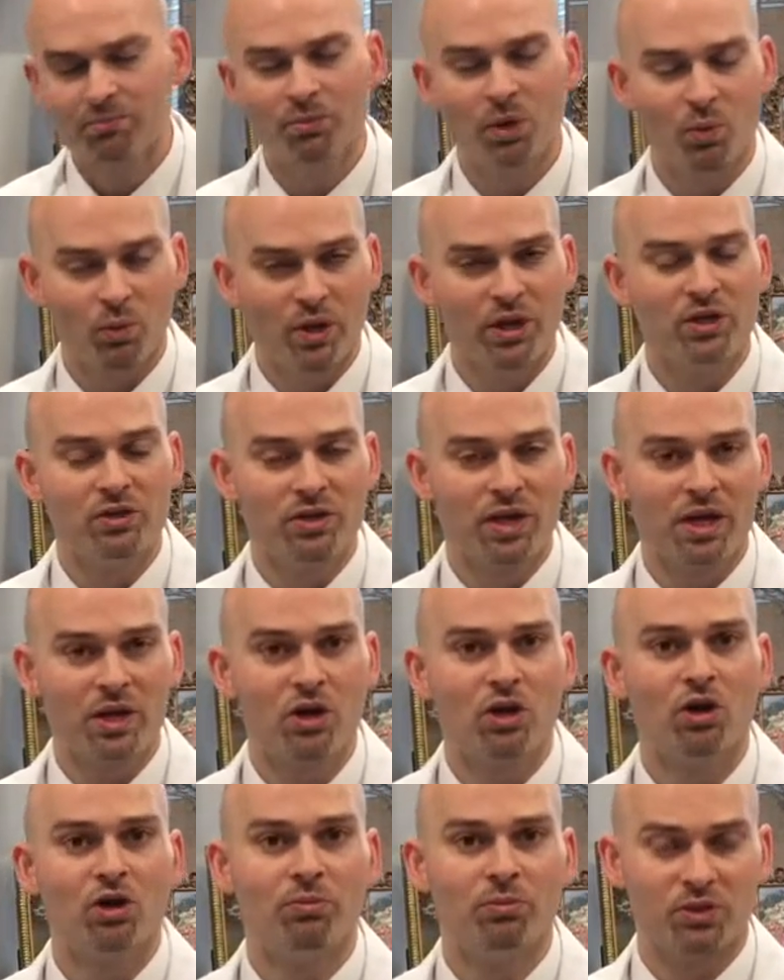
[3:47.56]
But when you get
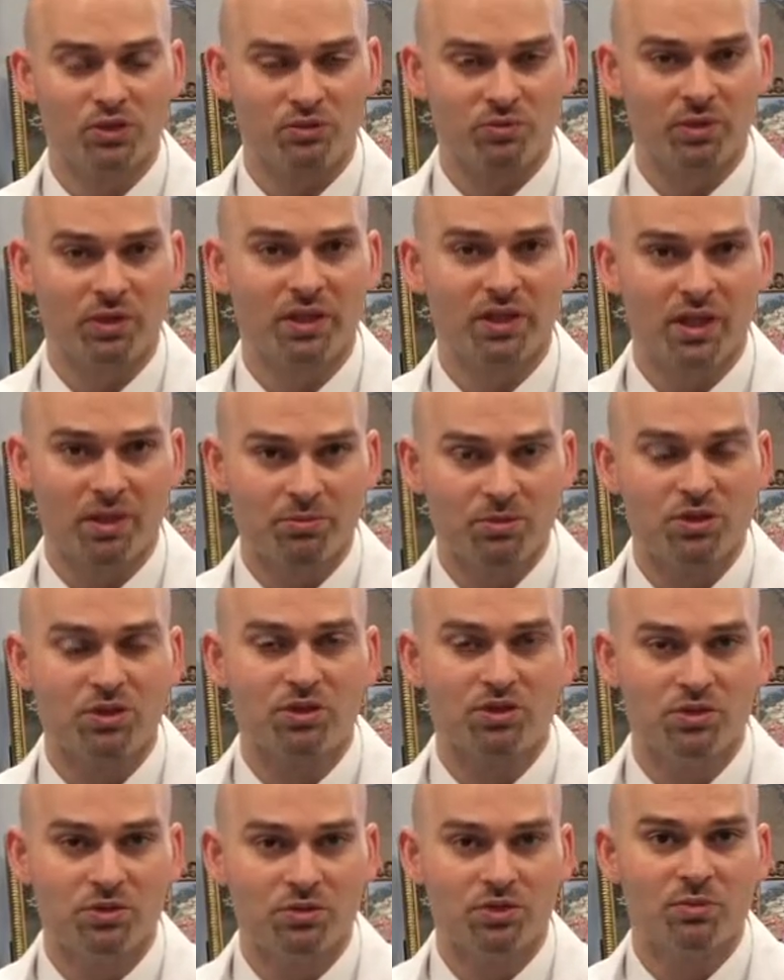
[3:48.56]
home, it's really up to
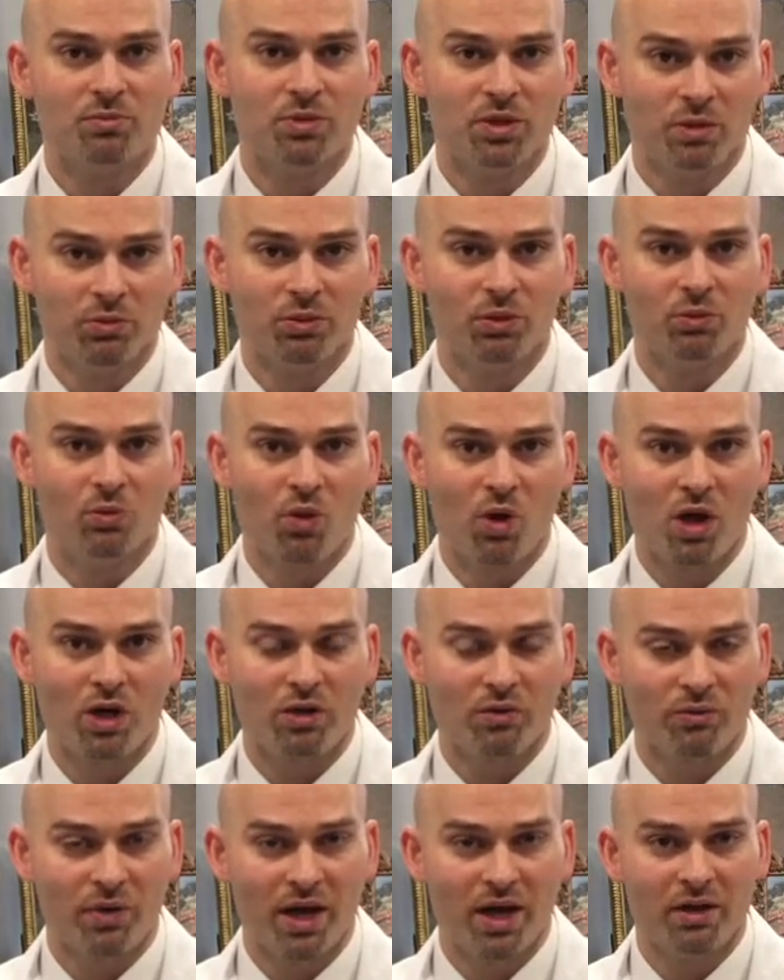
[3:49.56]
you to be able to walk
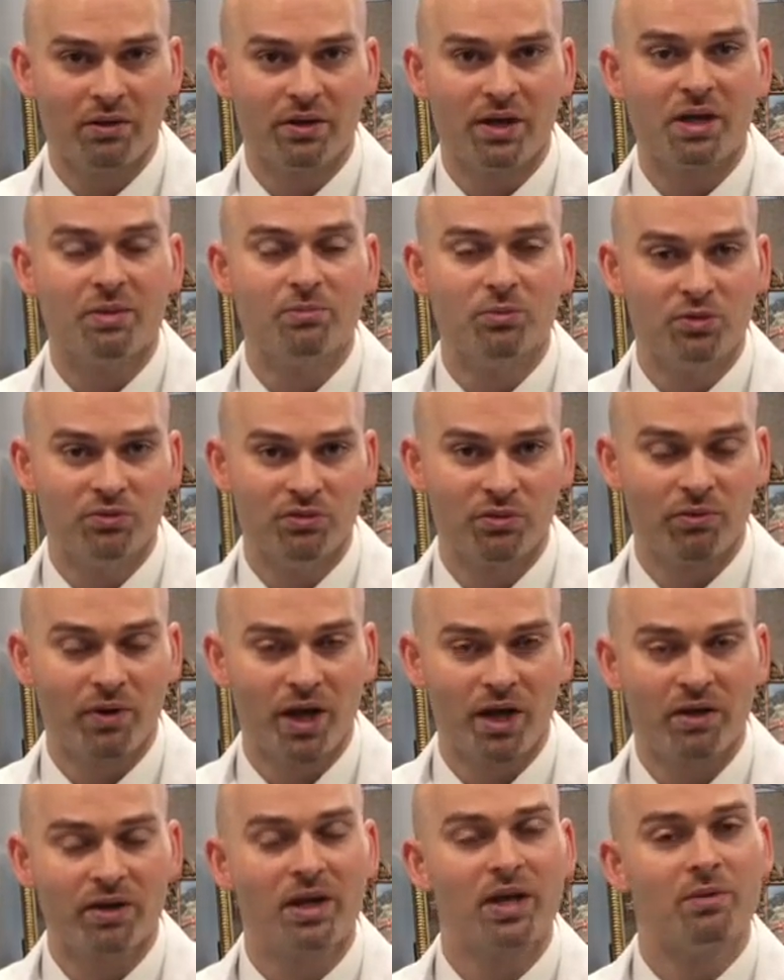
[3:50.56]
around and move
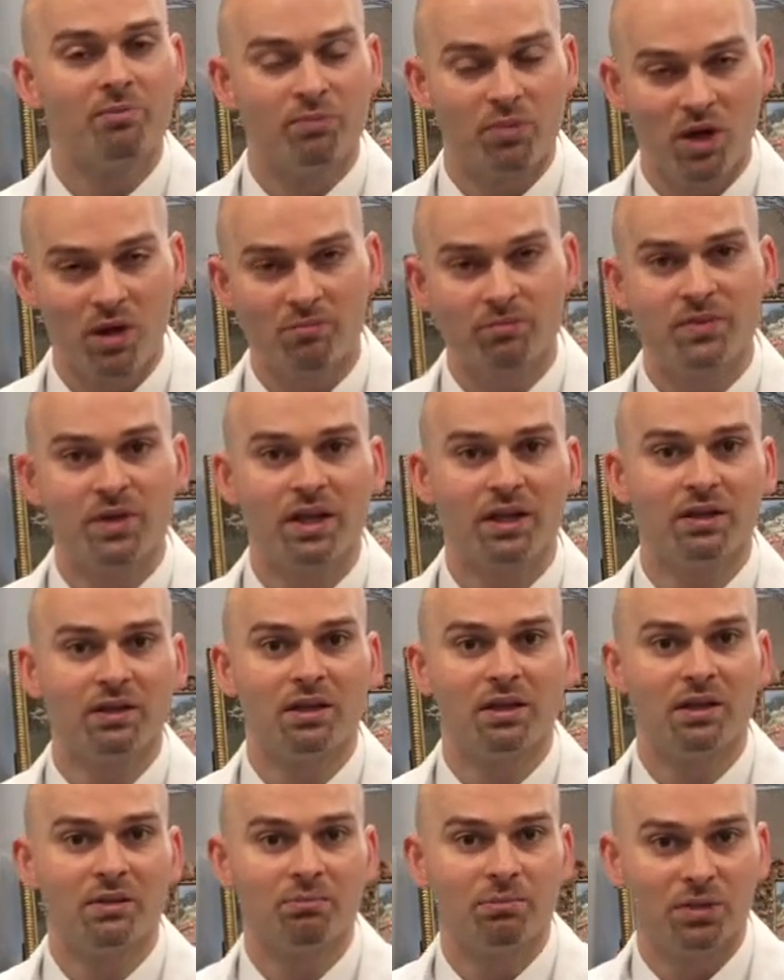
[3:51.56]
around and pump that
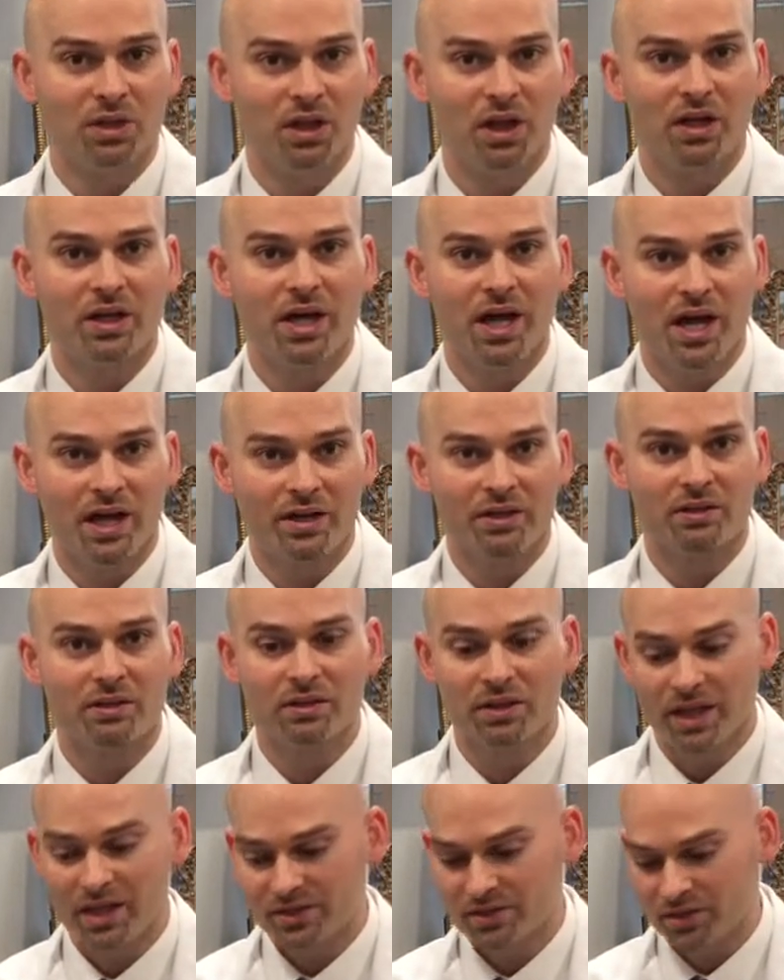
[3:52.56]
blood out of your
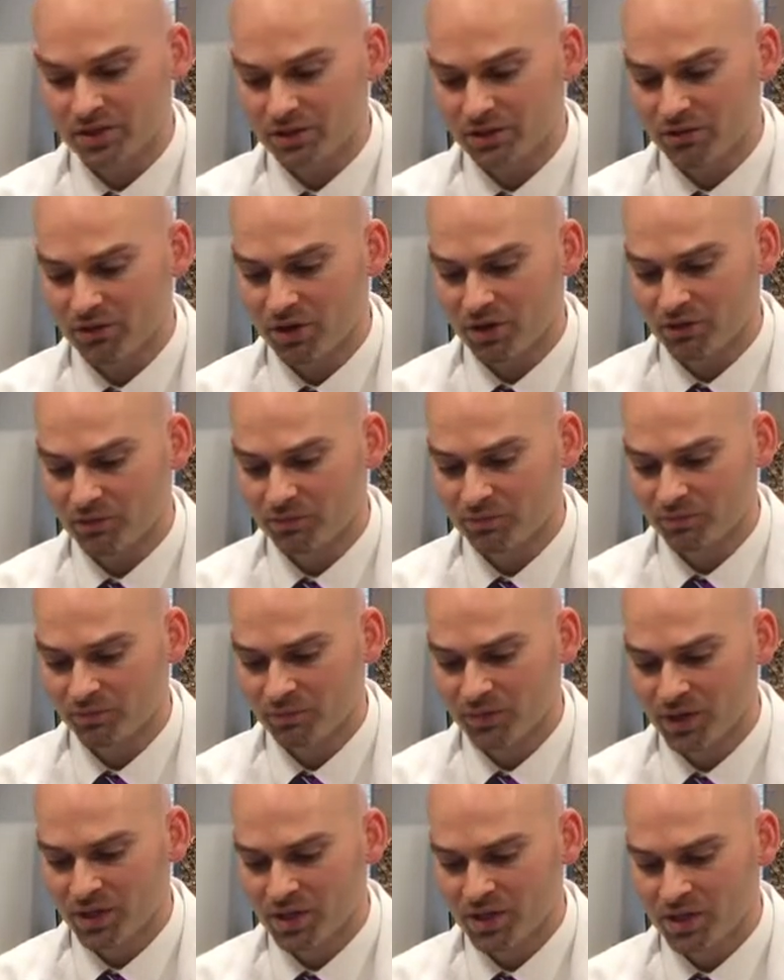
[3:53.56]
legs on your own.
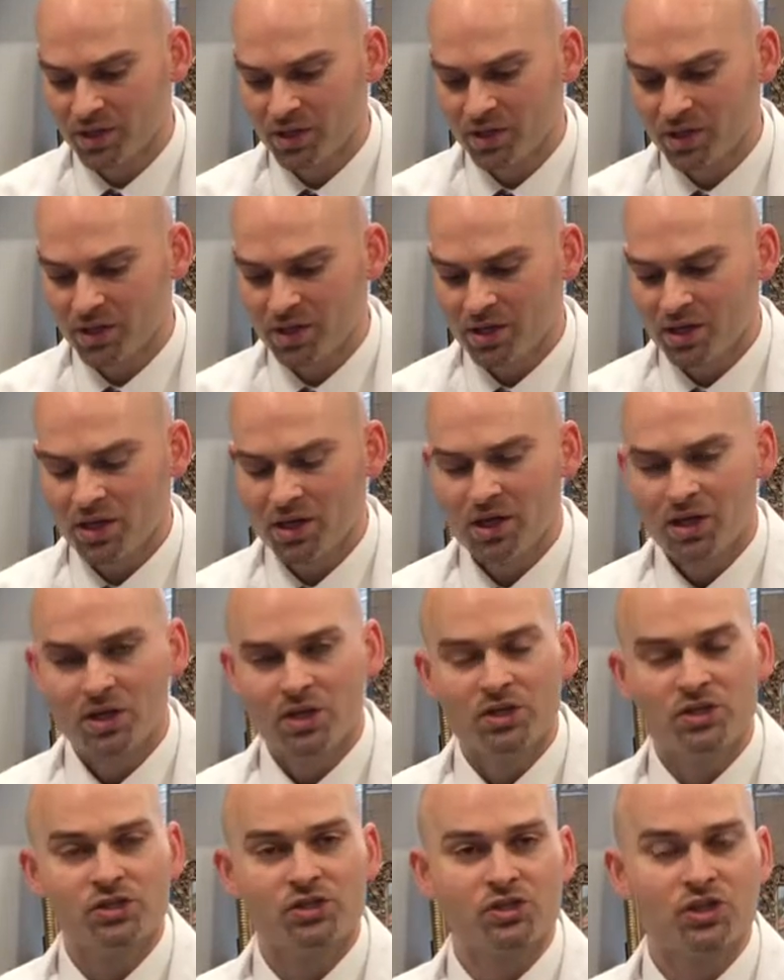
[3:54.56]

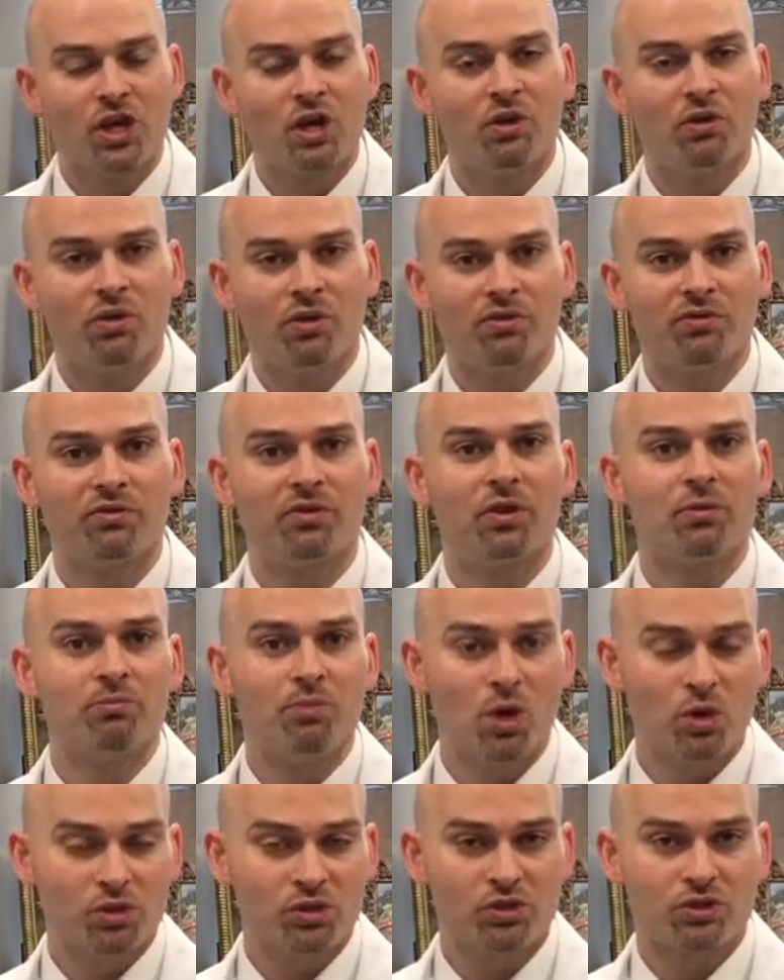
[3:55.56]
So for
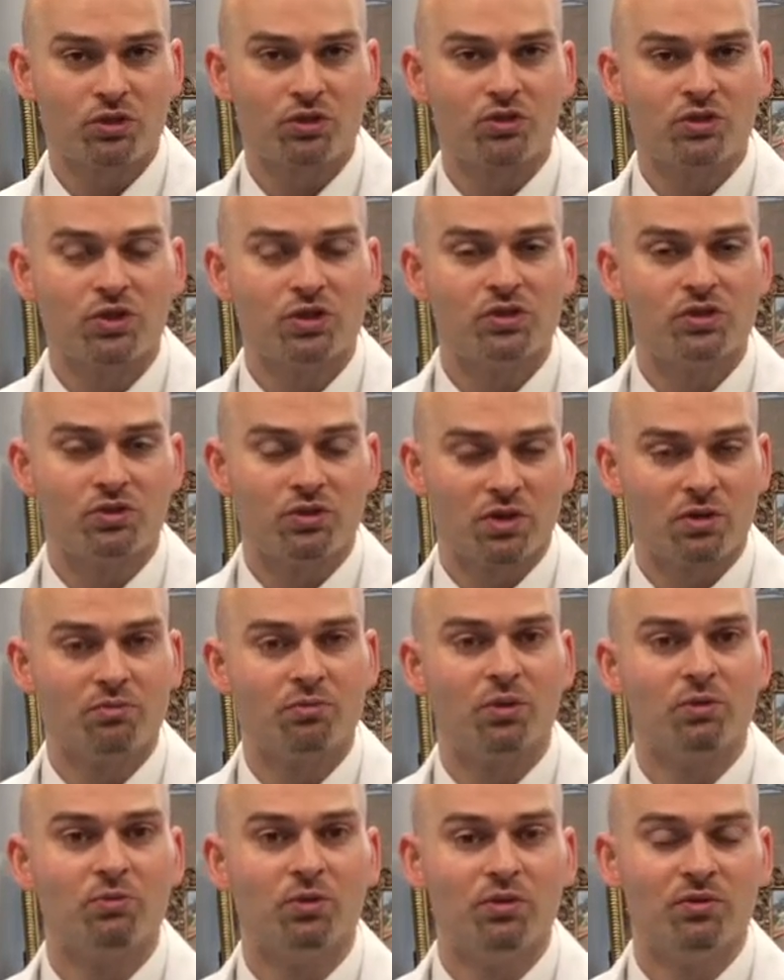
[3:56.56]
most surgeries, you can
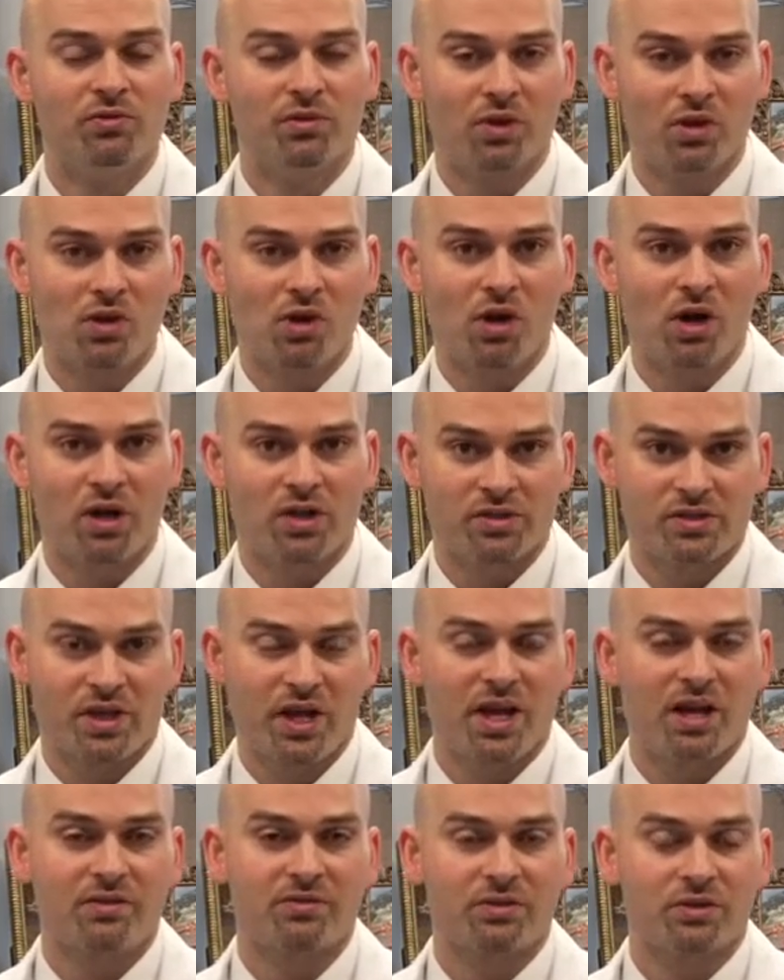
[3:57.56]
remove the gauze
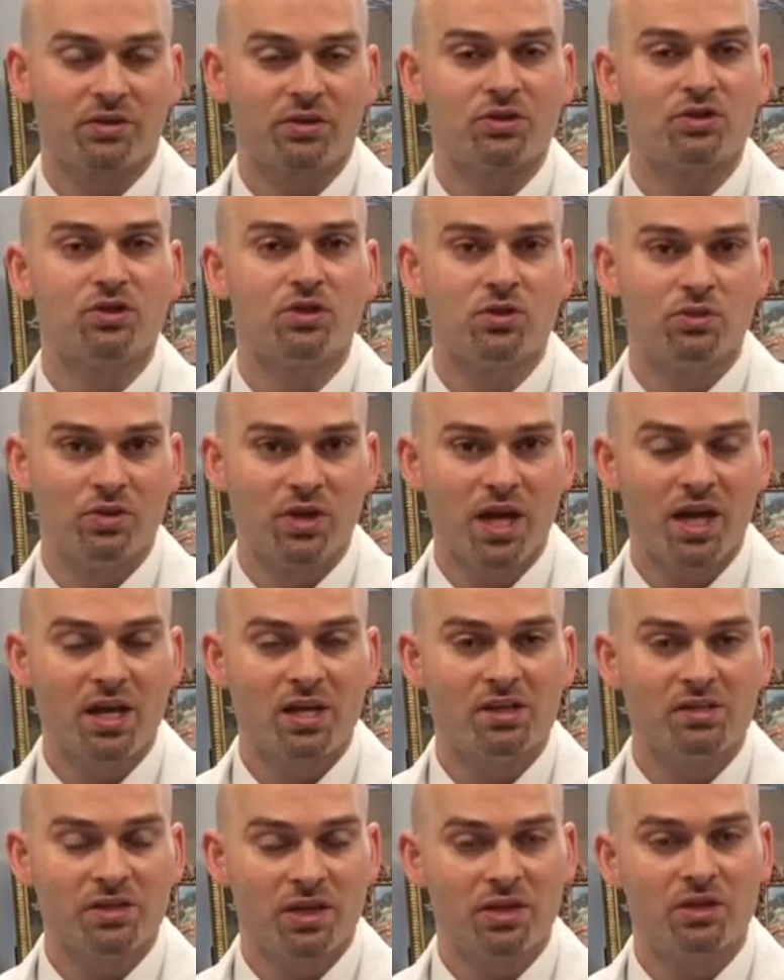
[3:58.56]
after 2
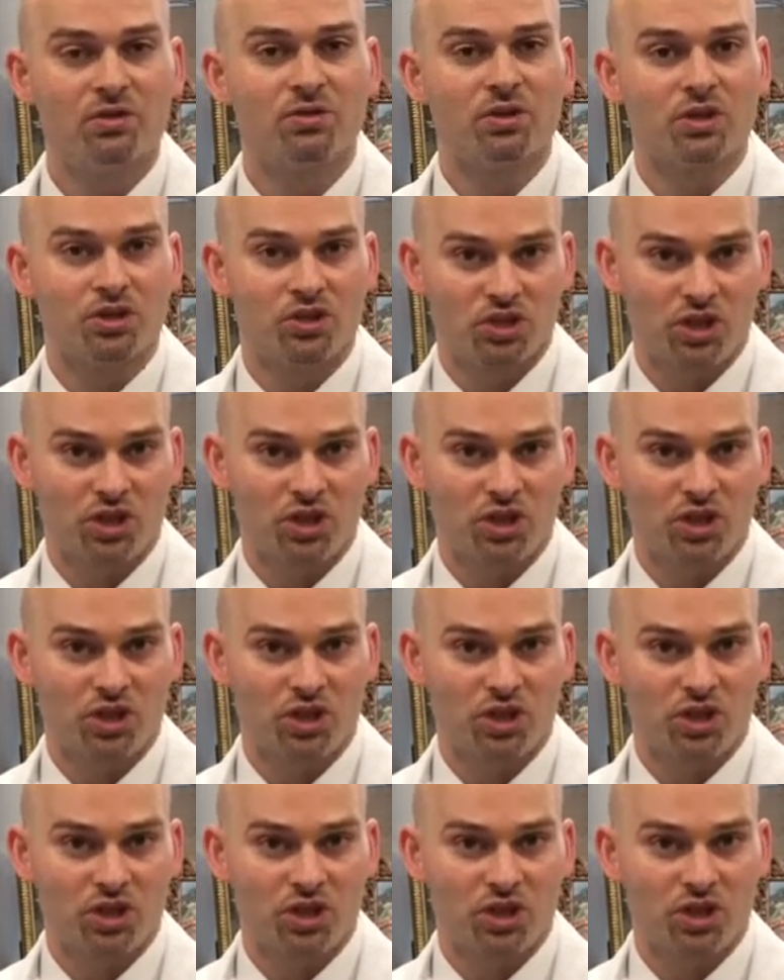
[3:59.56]
days, and you can